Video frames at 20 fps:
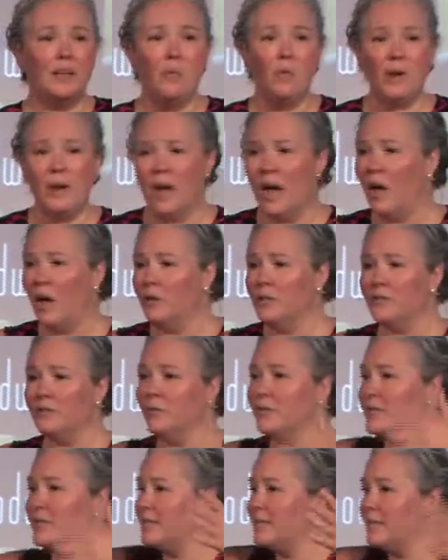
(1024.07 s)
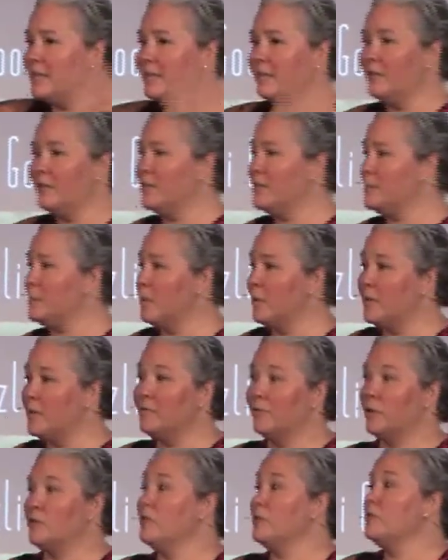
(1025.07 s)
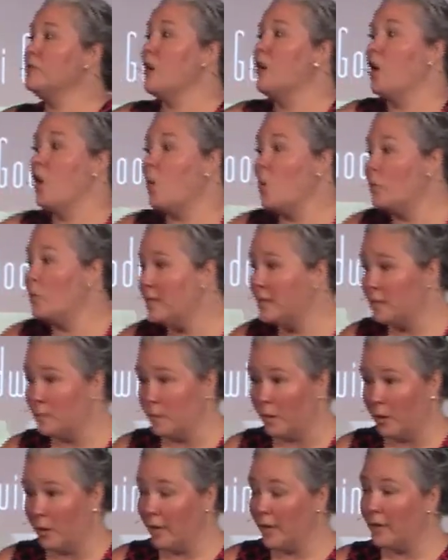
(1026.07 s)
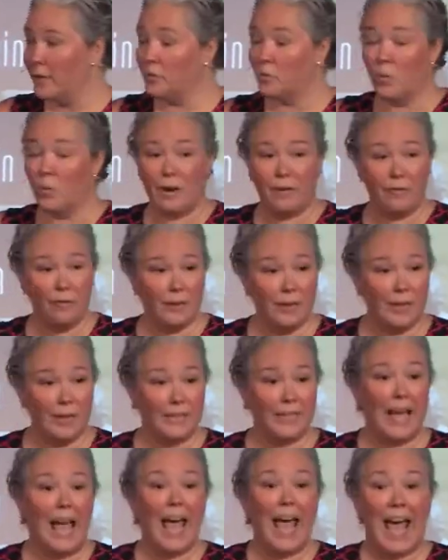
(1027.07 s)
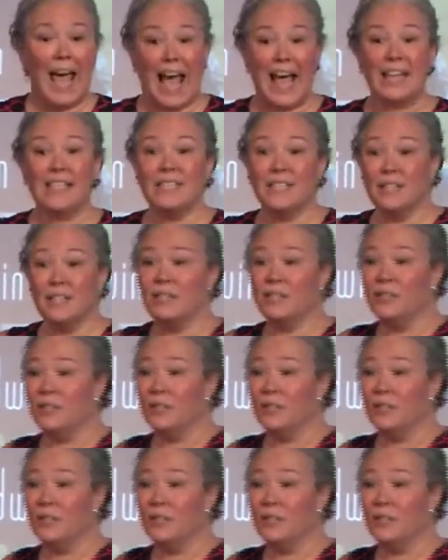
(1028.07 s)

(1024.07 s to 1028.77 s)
someone else, versus a different experience, versus our own experience, whatever it is, as the